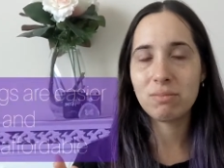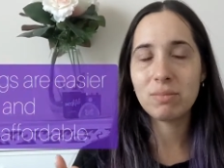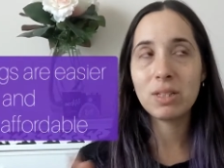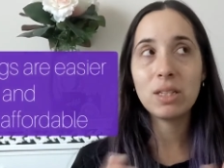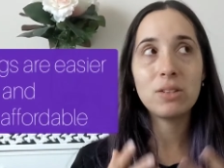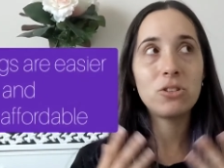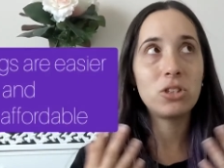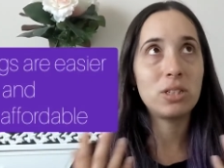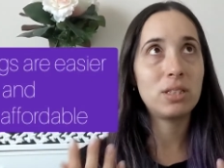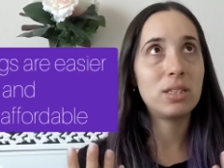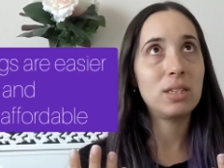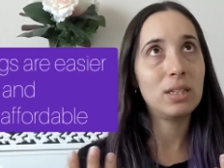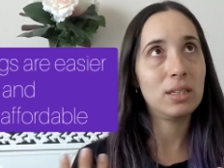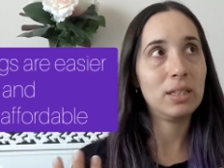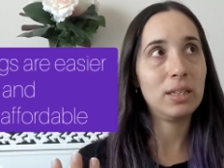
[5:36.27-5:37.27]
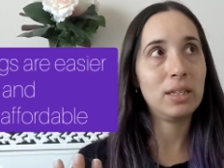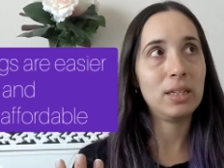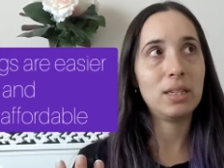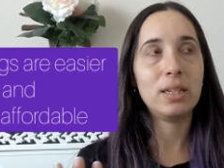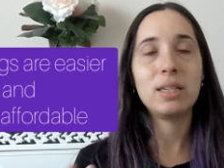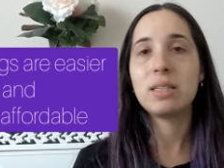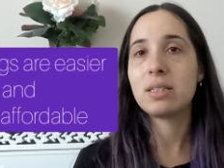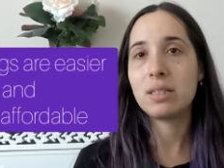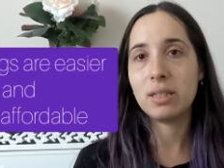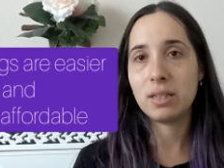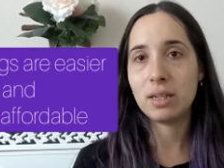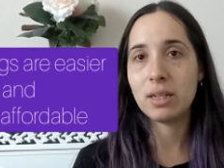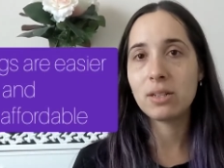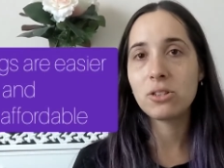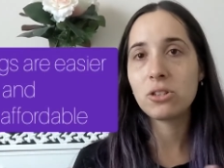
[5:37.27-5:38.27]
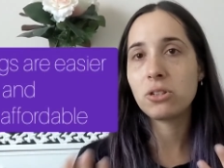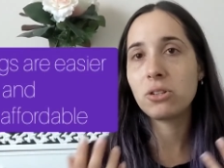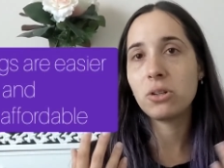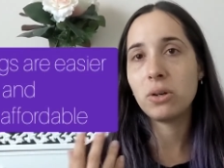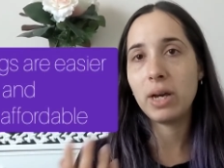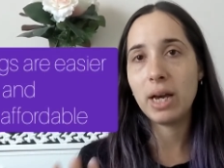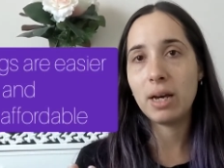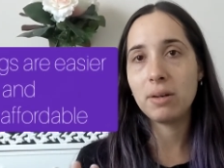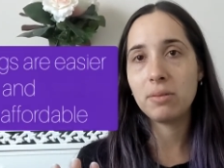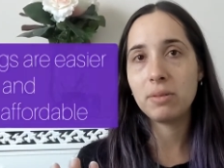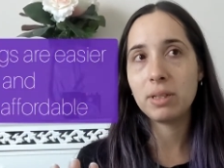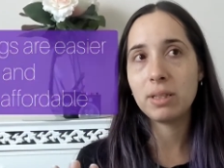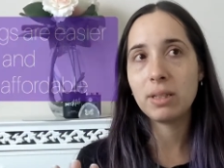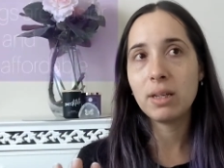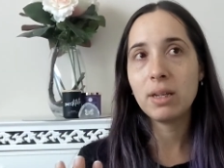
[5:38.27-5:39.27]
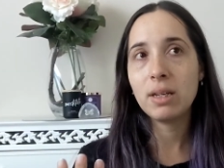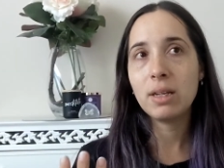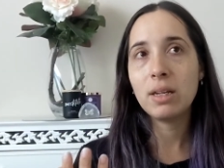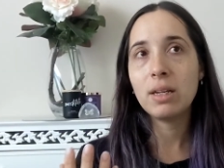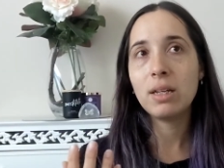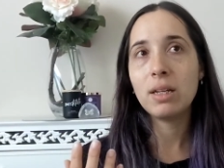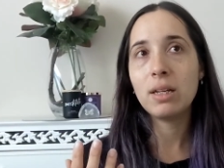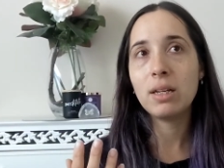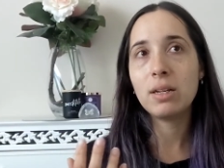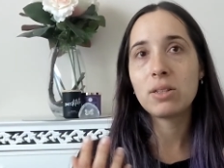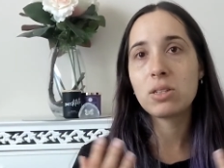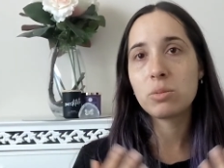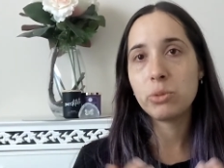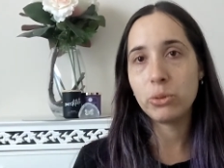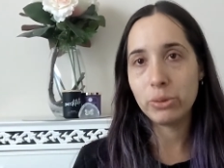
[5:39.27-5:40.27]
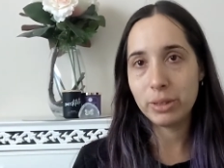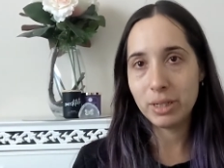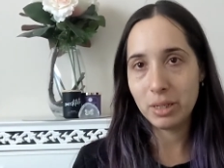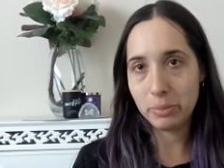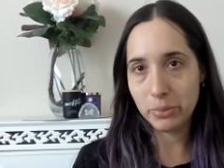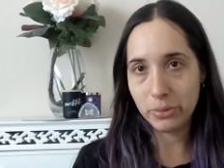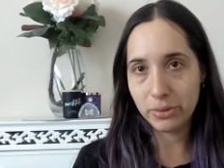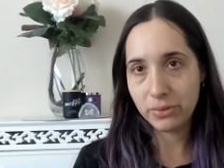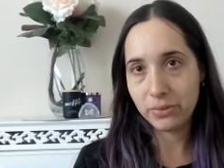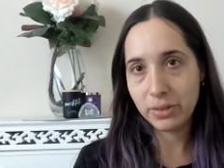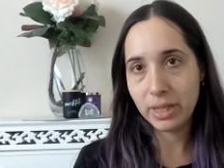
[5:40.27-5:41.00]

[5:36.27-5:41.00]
logistically easier to go out with a smaller number of